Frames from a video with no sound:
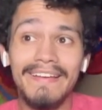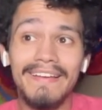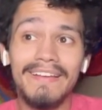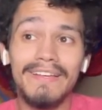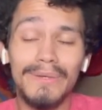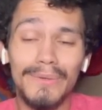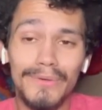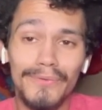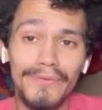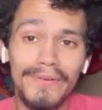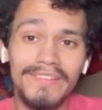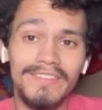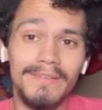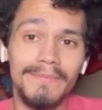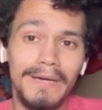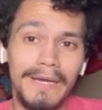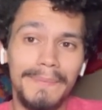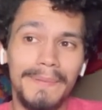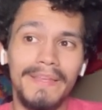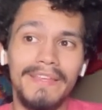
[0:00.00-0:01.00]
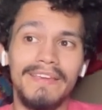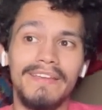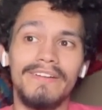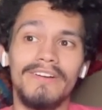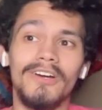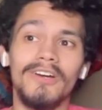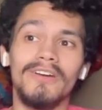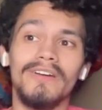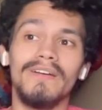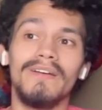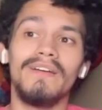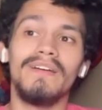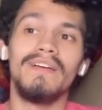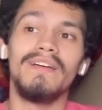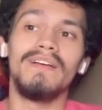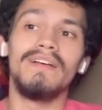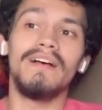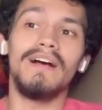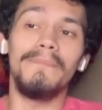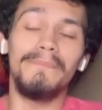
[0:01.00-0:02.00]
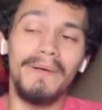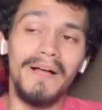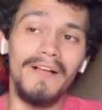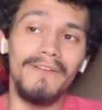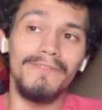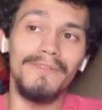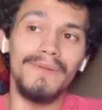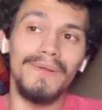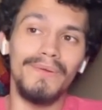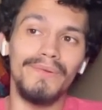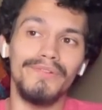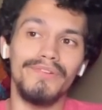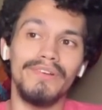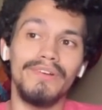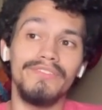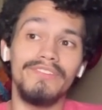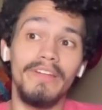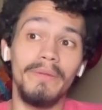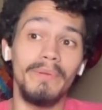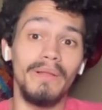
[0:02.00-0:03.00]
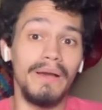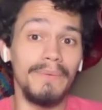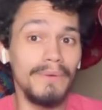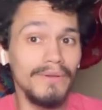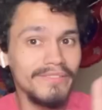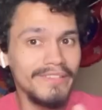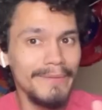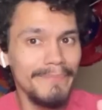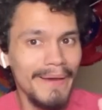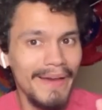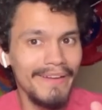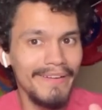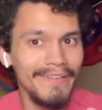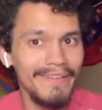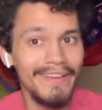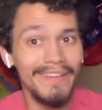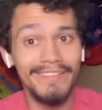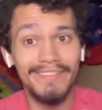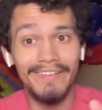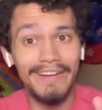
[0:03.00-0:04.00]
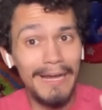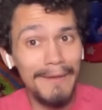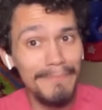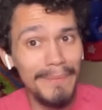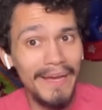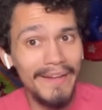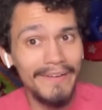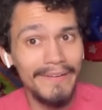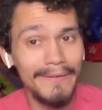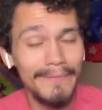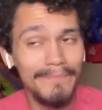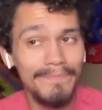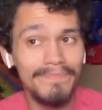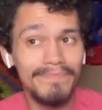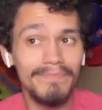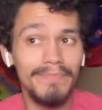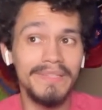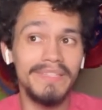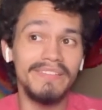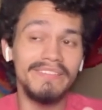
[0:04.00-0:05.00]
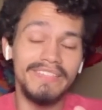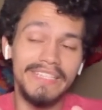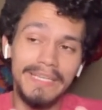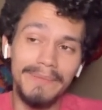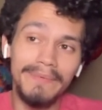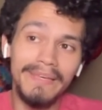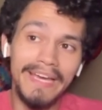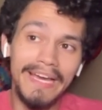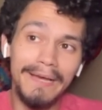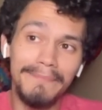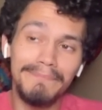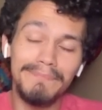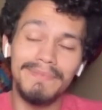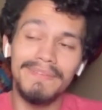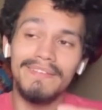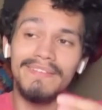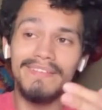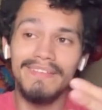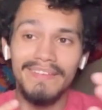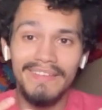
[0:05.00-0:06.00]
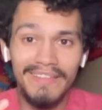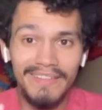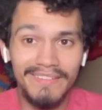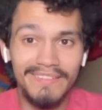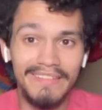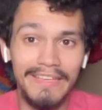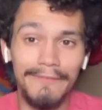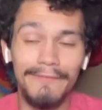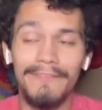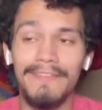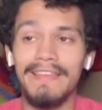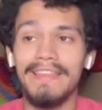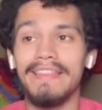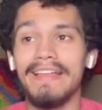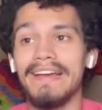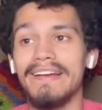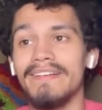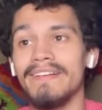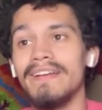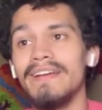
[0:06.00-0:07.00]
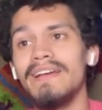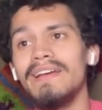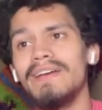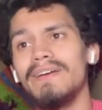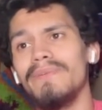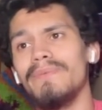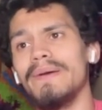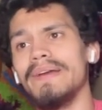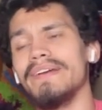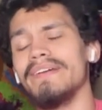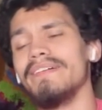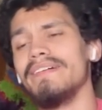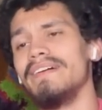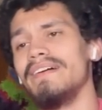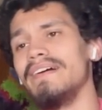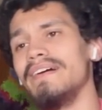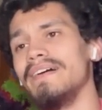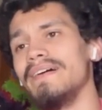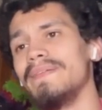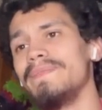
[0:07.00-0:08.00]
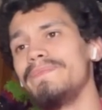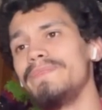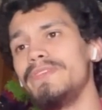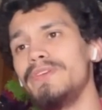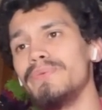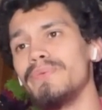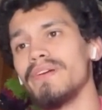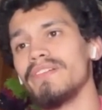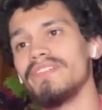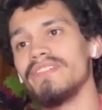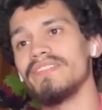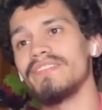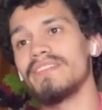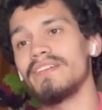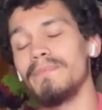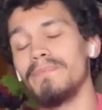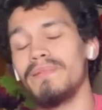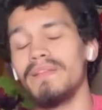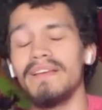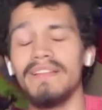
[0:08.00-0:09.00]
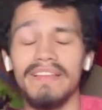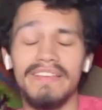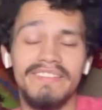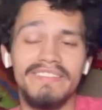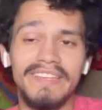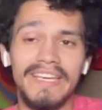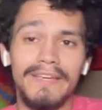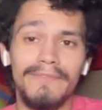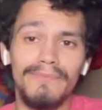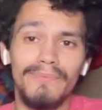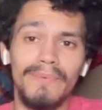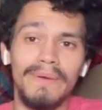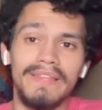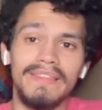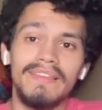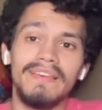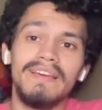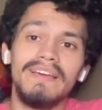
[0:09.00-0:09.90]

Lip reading: Goku Frieza, in my opinion, are above Ultra Gogeta Blue. I won't say better, because they're not better, but the team gap is definitely there, where you are just completely safe with